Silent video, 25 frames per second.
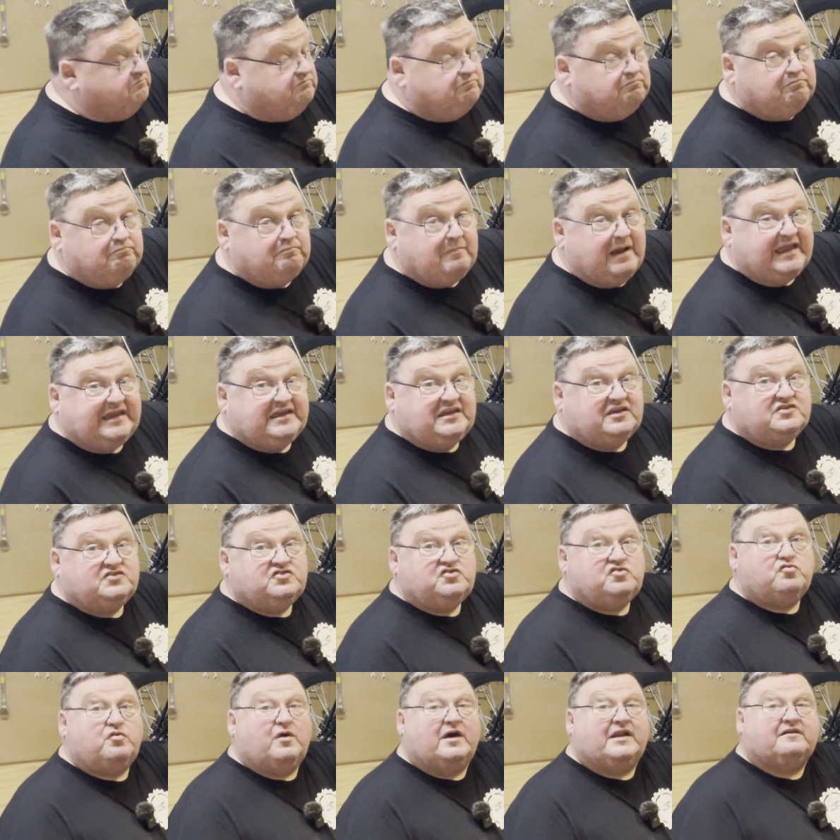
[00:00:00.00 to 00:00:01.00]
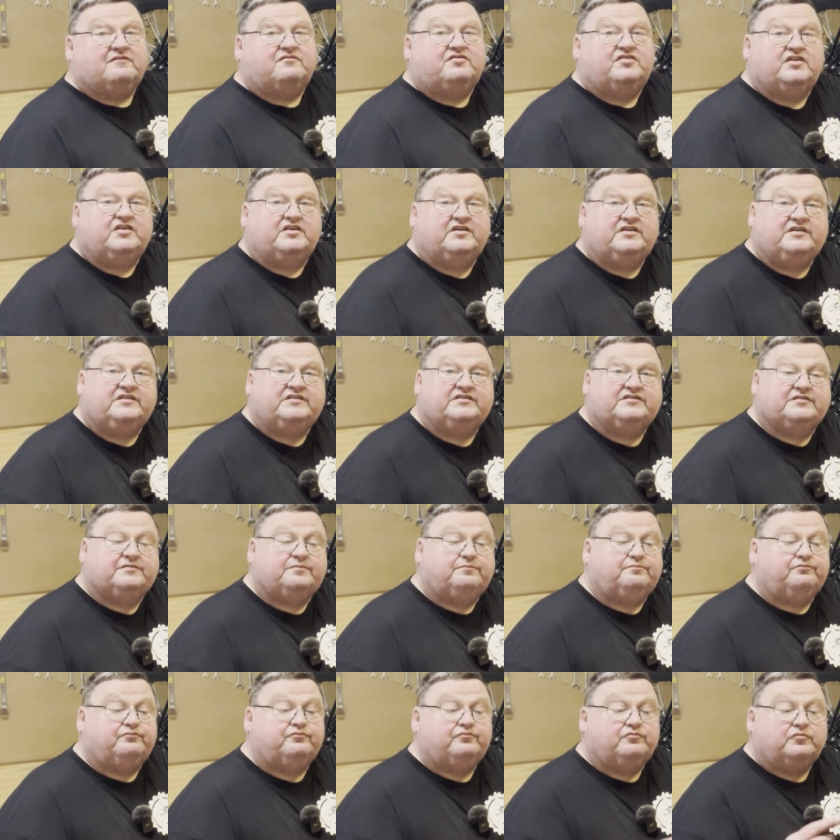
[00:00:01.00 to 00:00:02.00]
make a new one of these
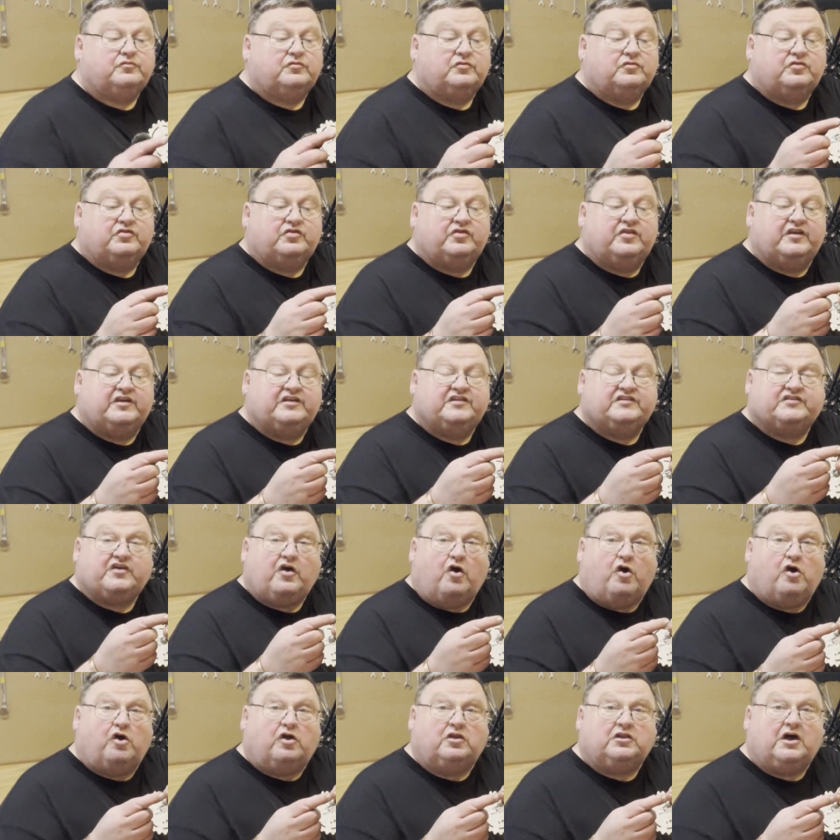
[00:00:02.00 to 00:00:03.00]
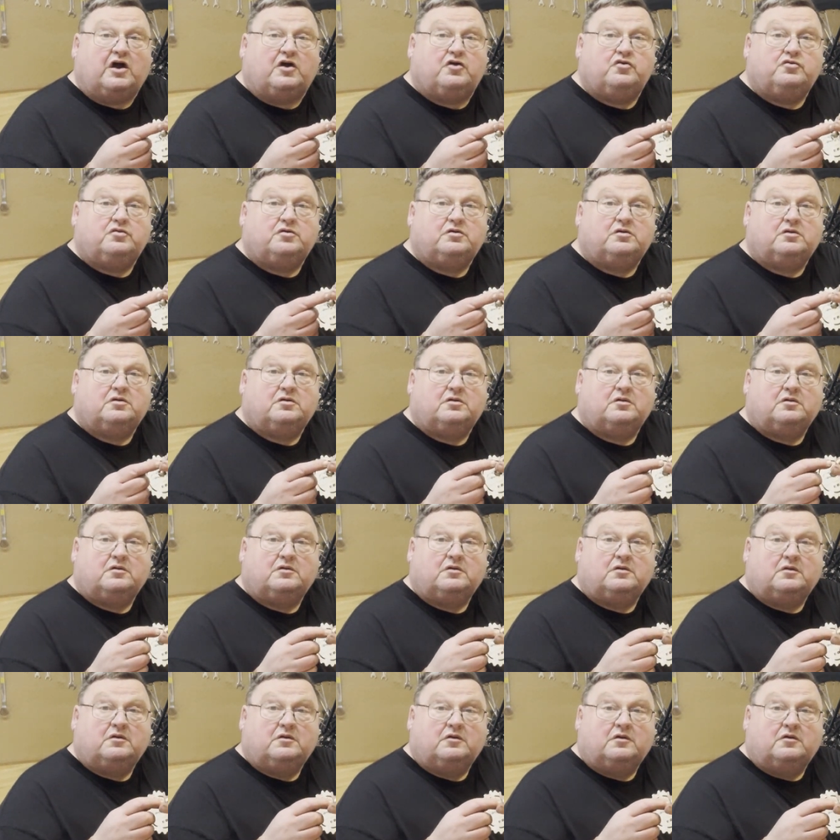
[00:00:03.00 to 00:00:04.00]
that is hollow
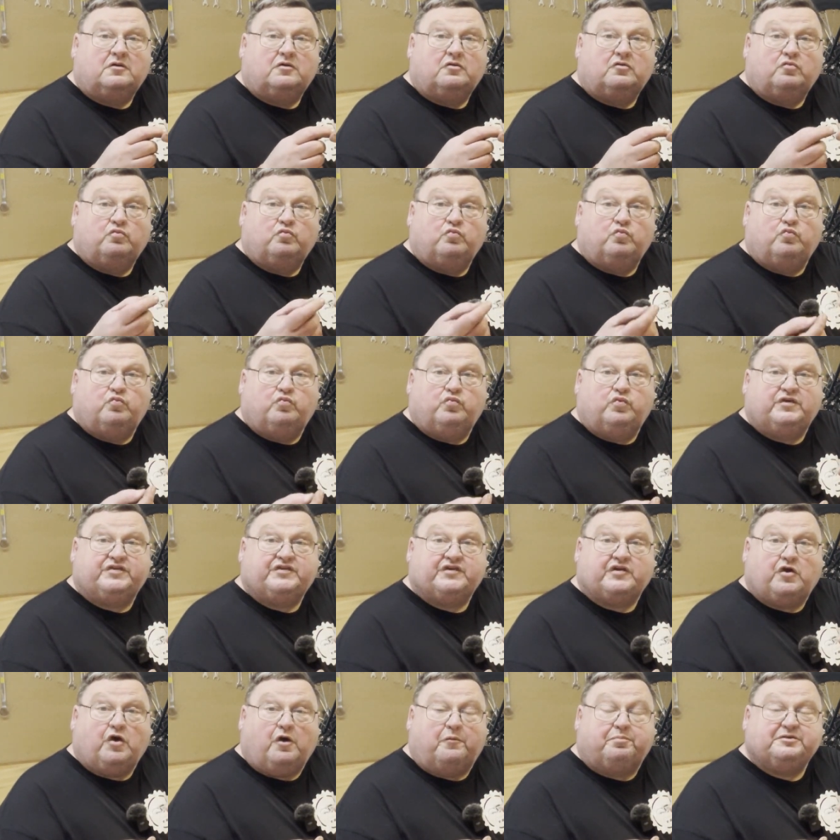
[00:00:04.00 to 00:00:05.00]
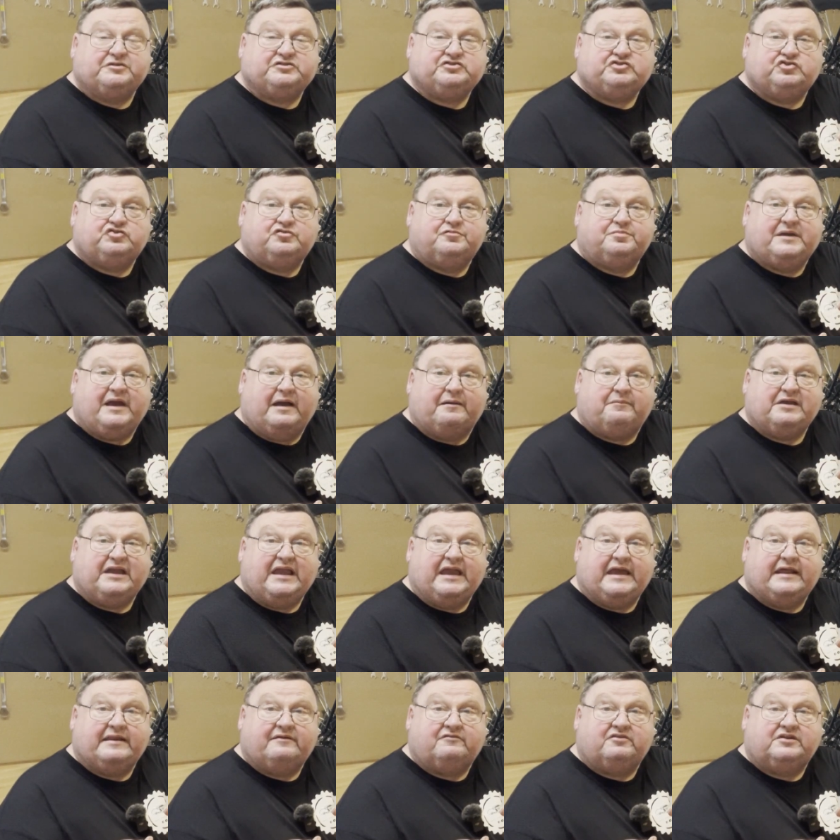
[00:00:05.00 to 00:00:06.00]
with a copper tube coming
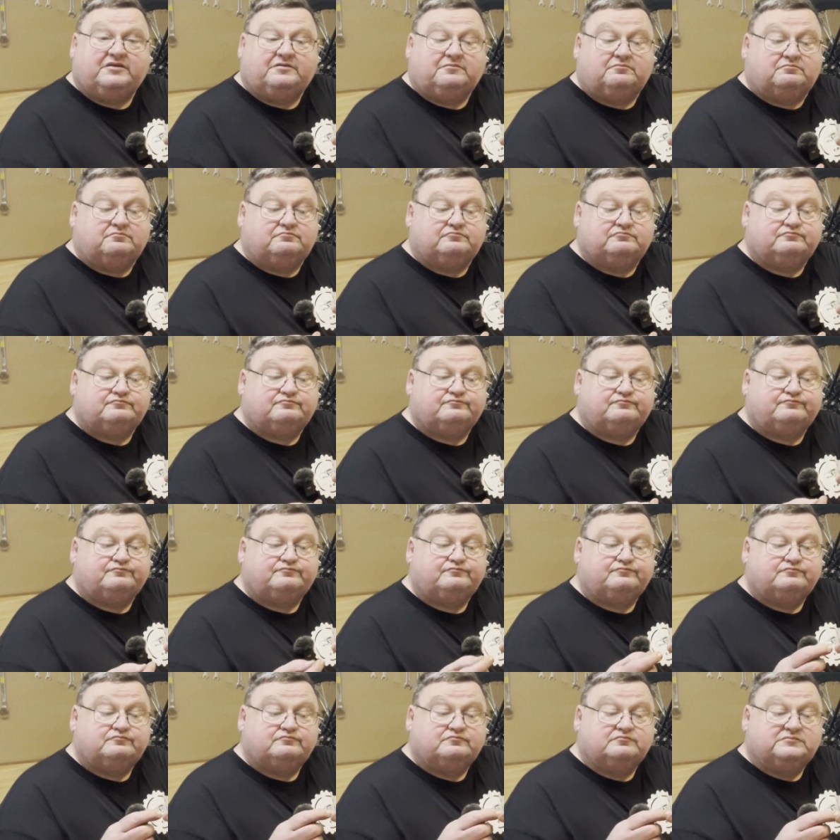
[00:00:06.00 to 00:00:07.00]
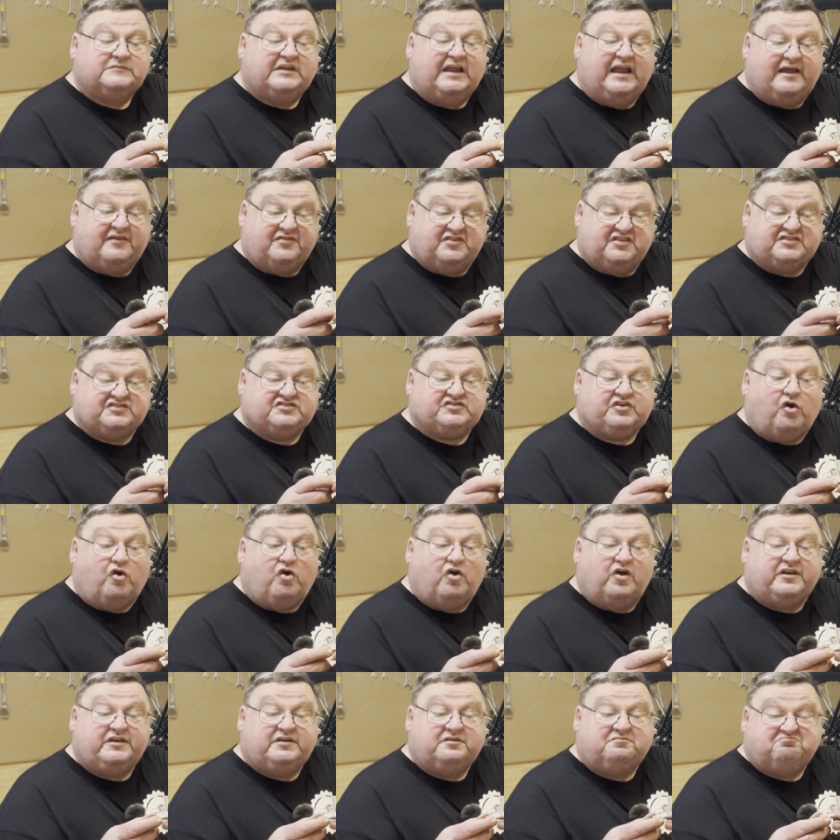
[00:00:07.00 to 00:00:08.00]
out of it, out the
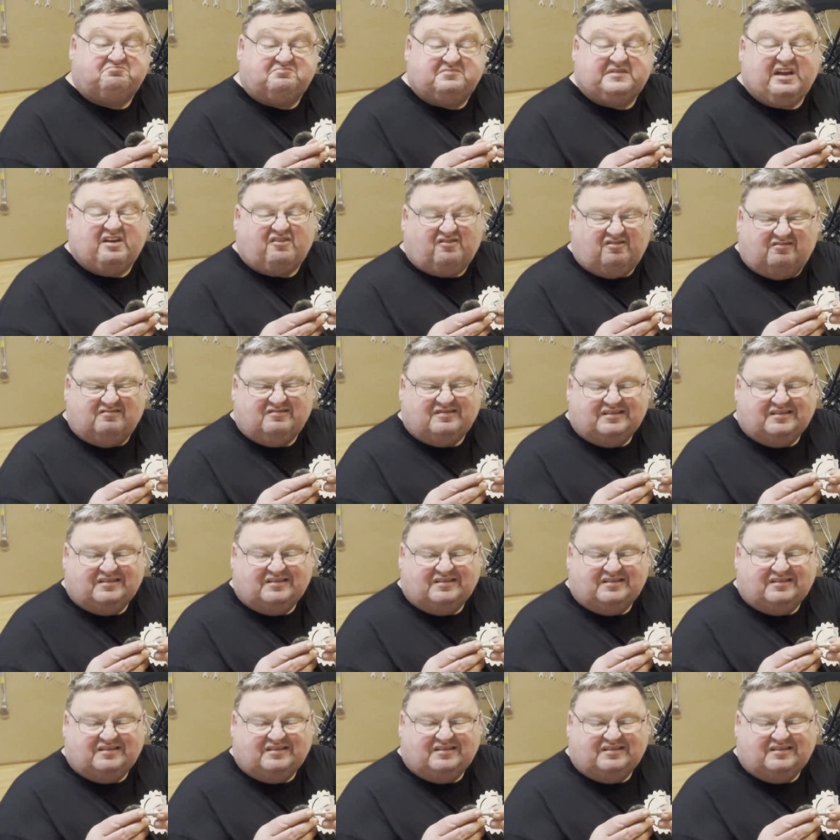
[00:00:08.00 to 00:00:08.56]
side. Now,